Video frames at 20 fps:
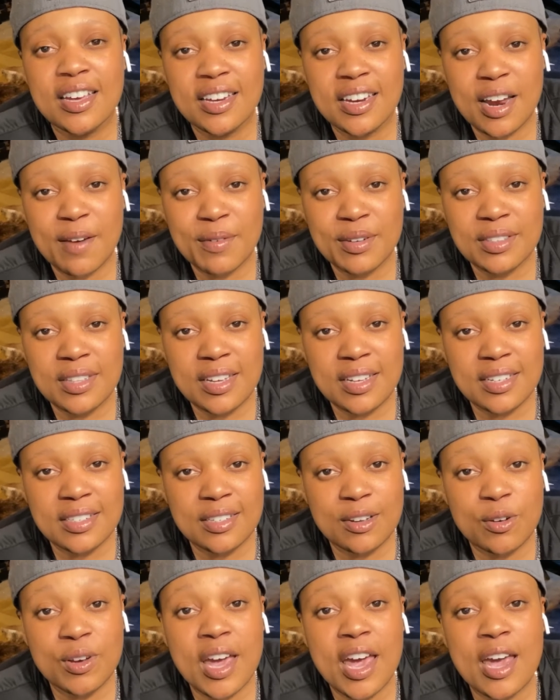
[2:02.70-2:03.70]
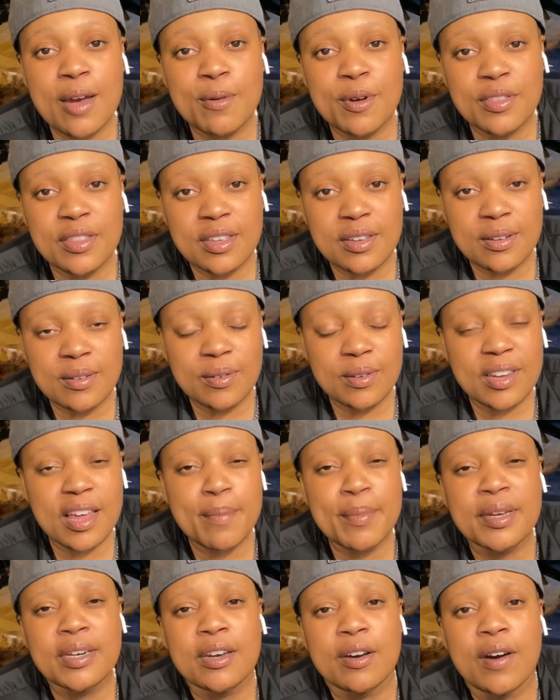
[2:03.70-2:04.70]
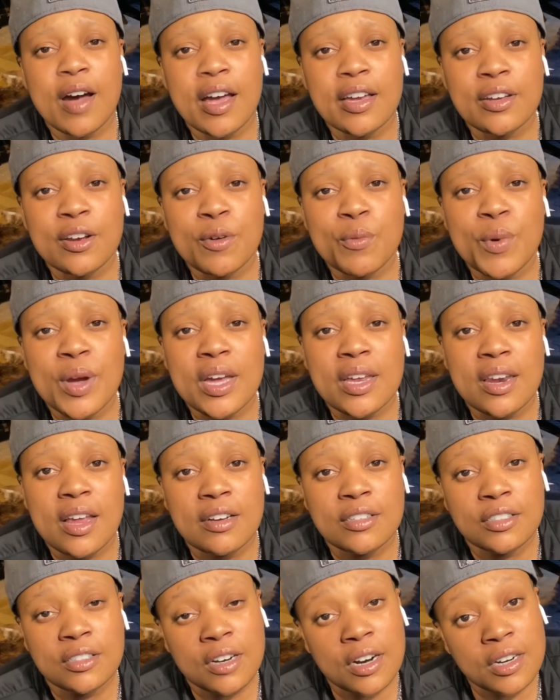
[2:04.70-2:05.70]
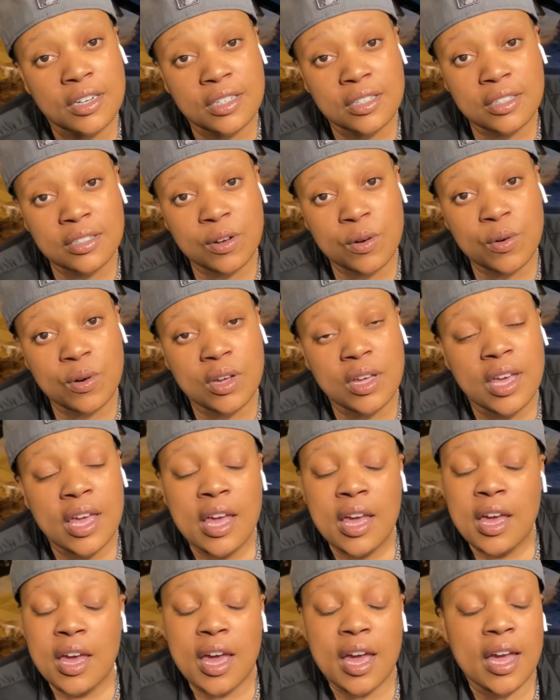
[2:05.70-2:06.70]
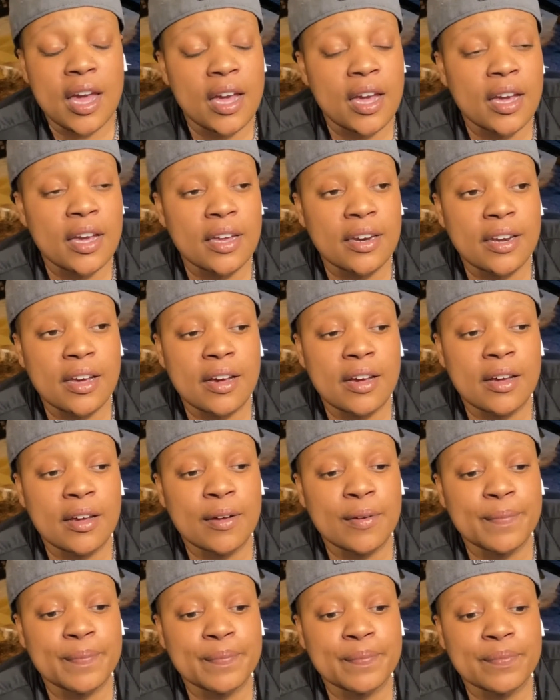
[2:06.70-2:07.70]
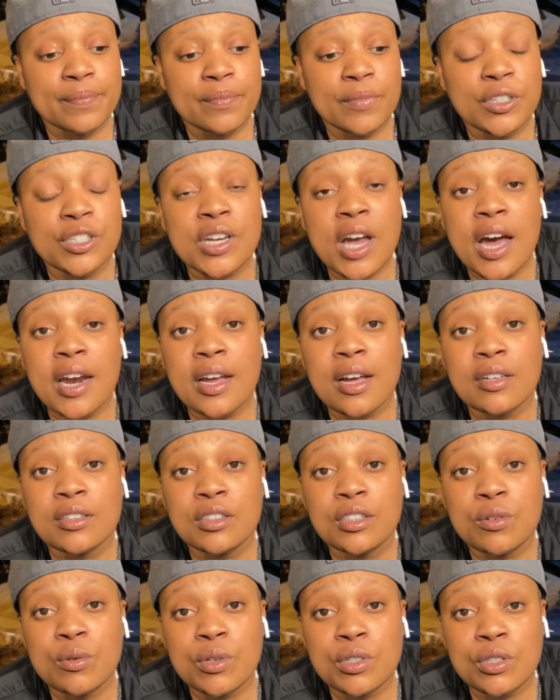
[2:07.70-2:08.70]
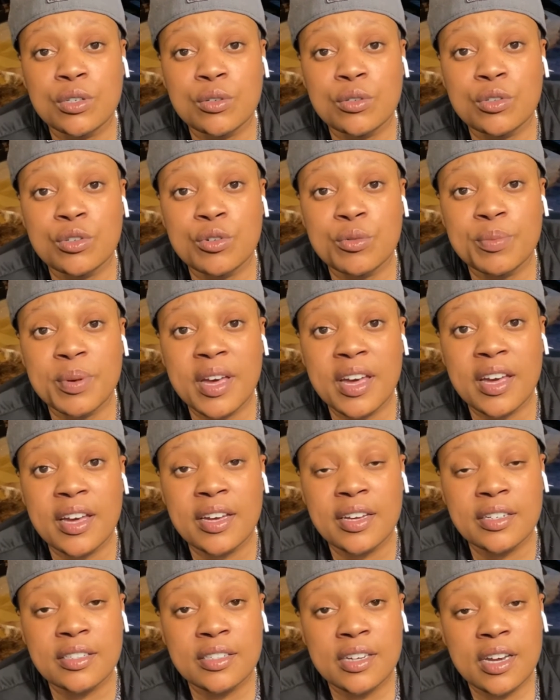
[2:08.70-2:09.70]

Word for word: and everything is okay with you. Let me know how your weight loss journey is going. And um, shout out to a YouTube page